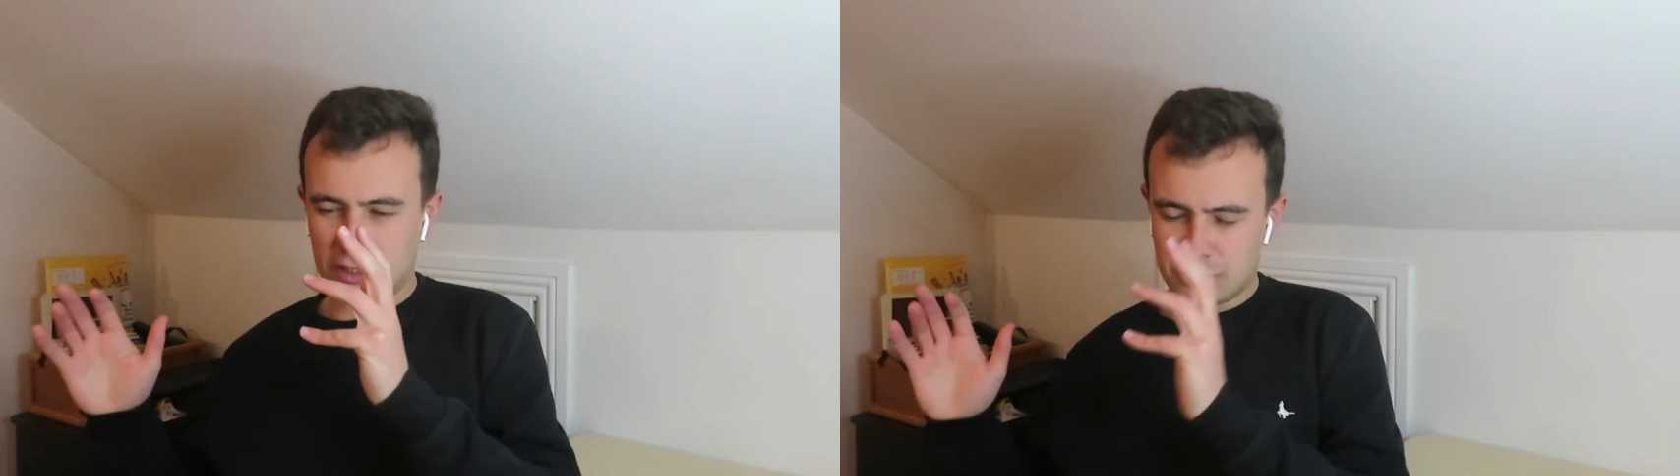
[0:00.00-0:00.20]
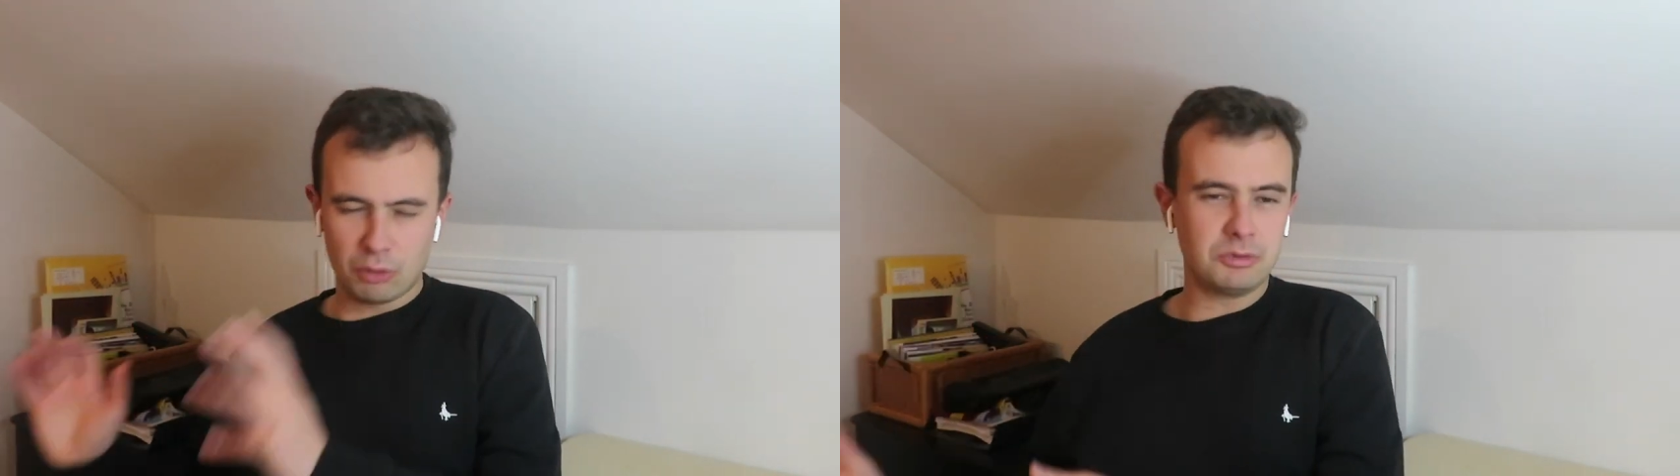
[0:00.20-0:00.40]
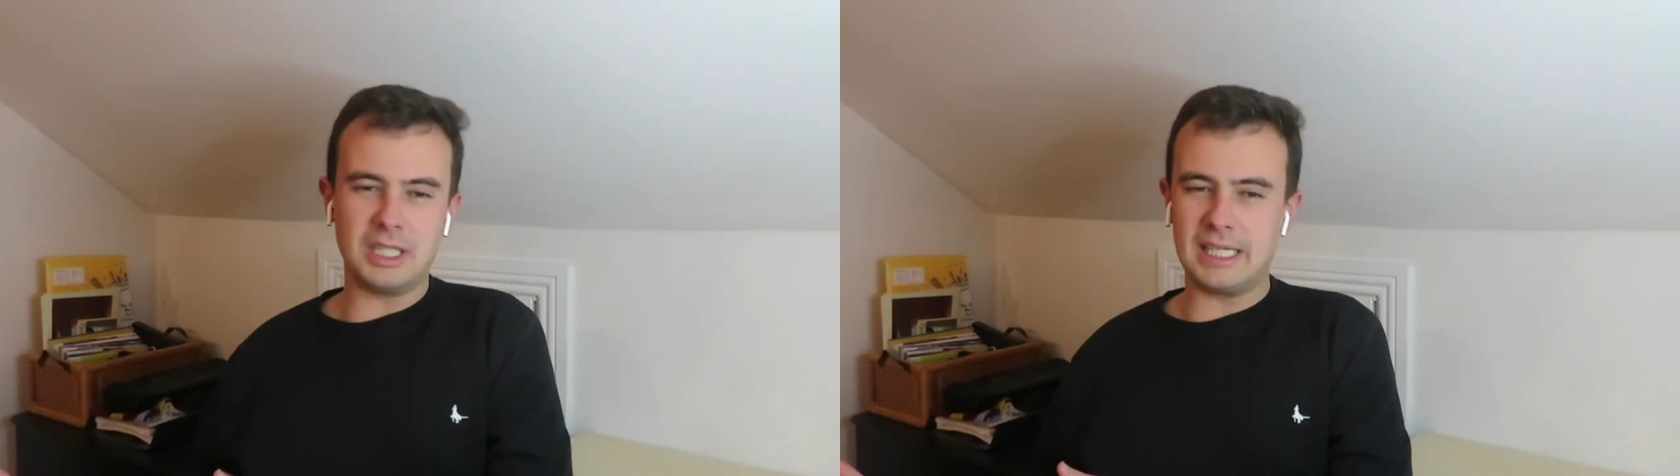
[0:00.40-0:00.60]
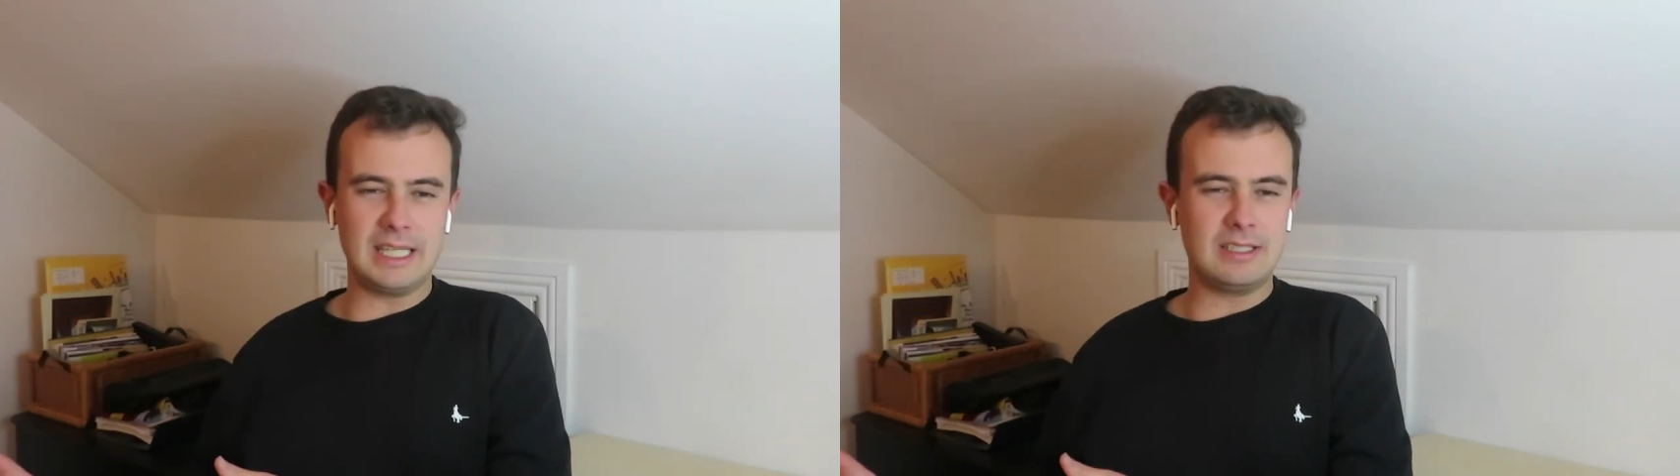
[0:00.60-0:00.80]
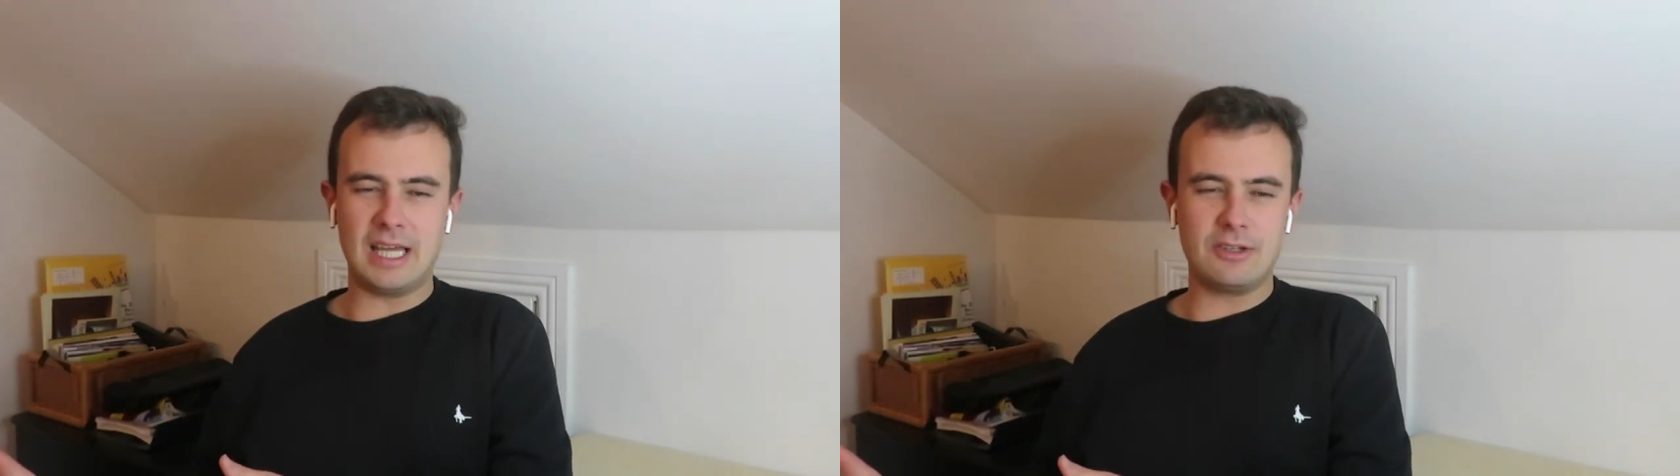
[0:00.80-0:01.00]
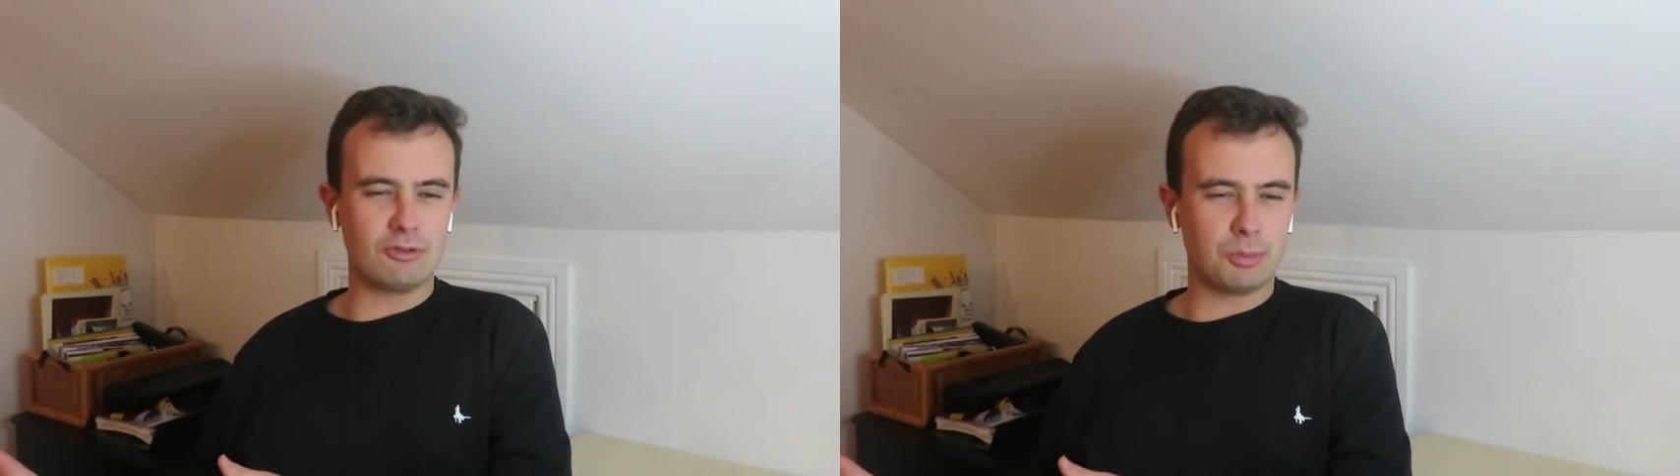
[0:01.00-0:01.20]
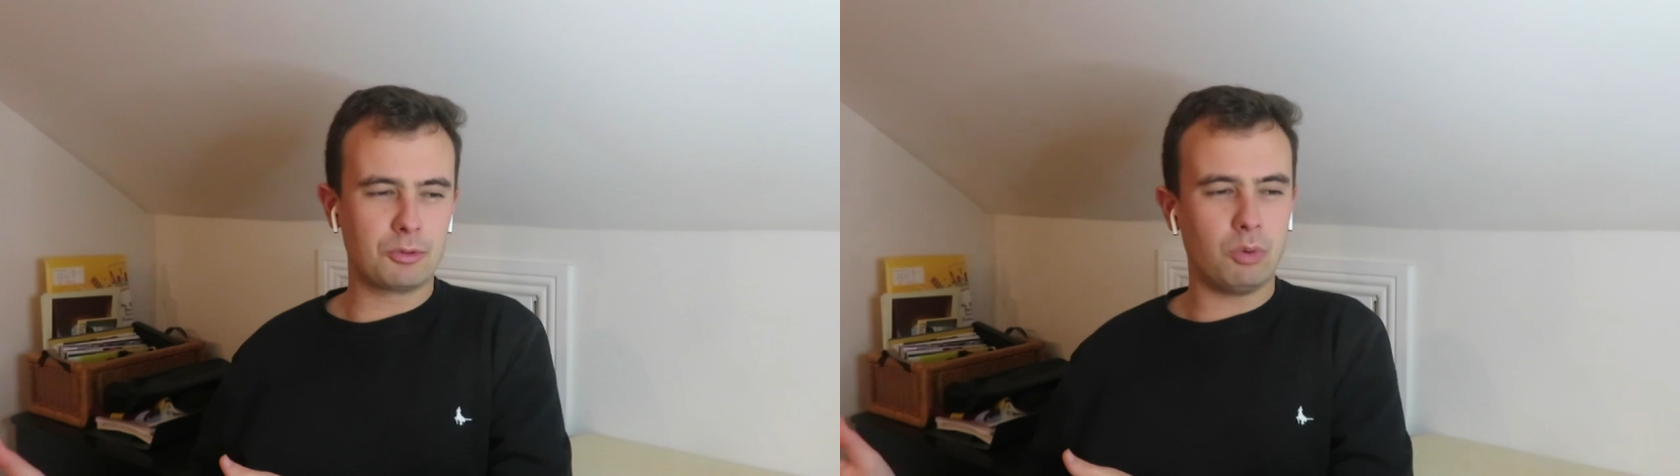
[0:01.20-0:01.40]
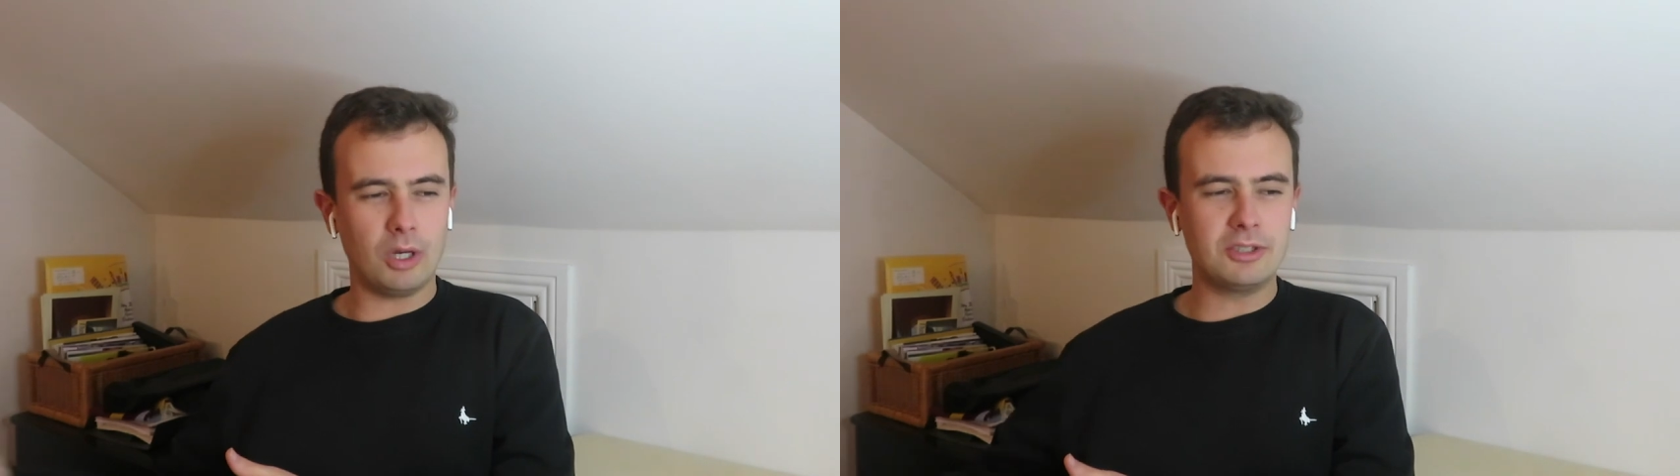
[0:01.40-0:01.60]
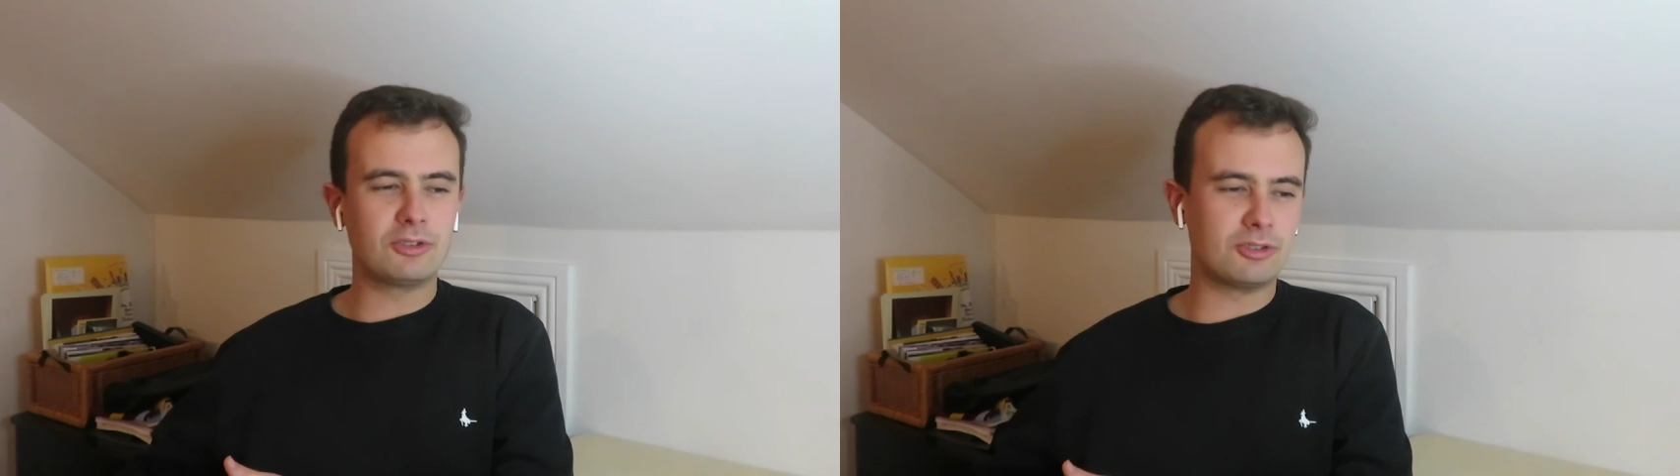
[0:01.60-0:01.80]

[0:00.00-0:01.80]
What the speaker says: I don't think he'd end up quite